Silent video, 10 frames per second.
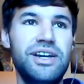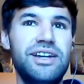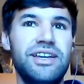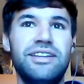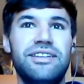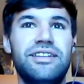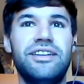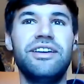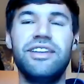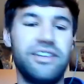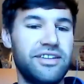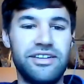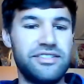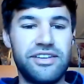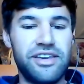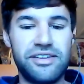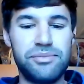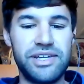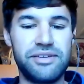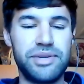it can
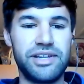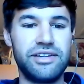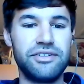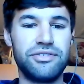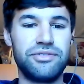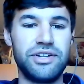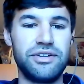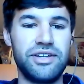be completely different for you.